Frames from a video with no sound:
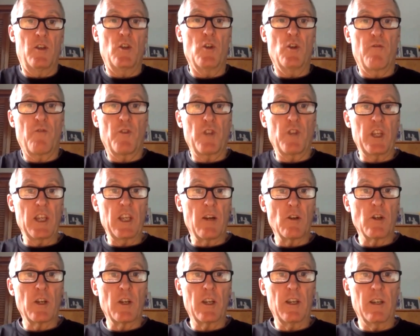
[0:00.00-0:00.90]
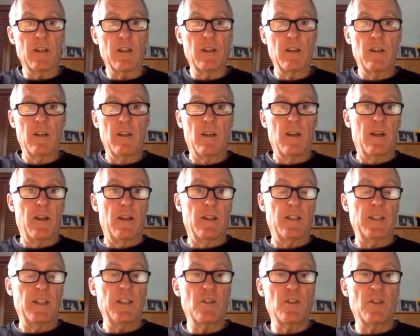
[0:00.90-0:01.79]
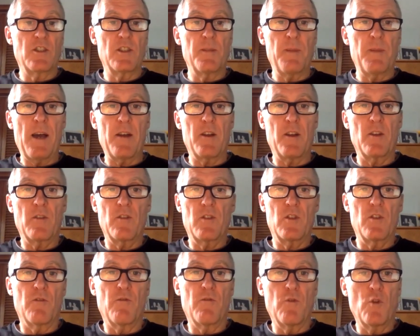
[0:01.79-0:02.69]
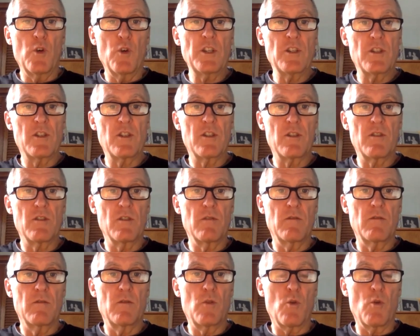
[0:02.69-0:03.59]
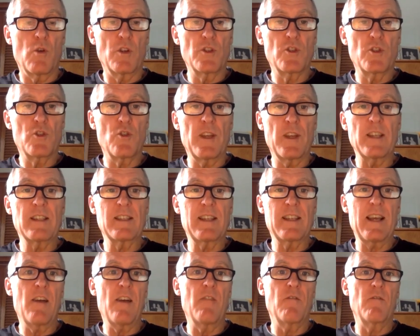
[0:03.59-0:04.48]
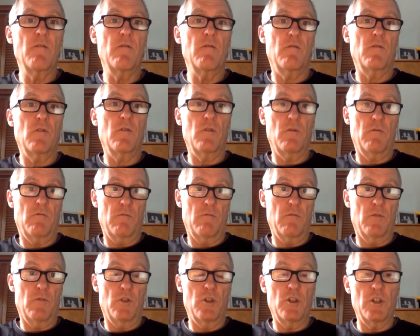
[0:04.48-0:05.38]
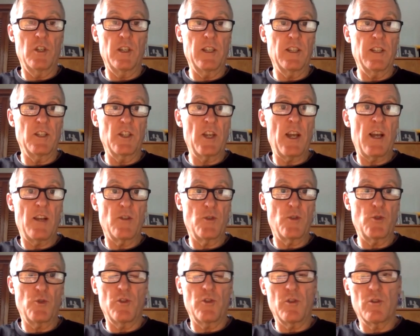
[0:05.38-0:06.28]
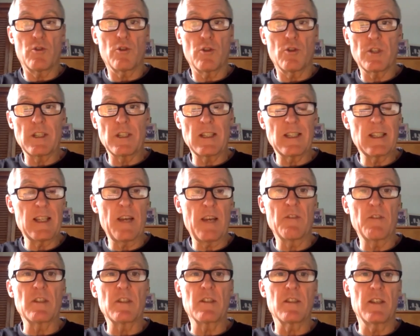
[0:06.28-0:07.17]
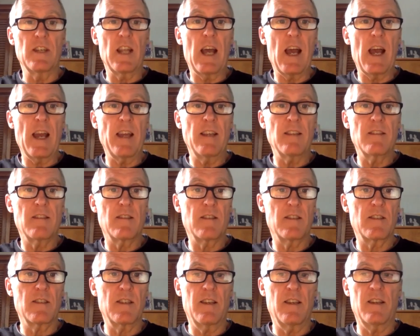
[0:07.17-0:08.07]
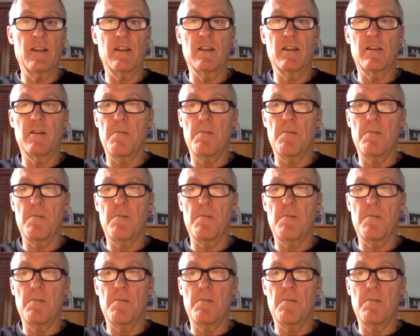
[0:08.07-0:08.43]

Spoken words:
for the younger kid, teaches them how to voice chords so they sound good in jazz, using thirds and sevenths and ninths, and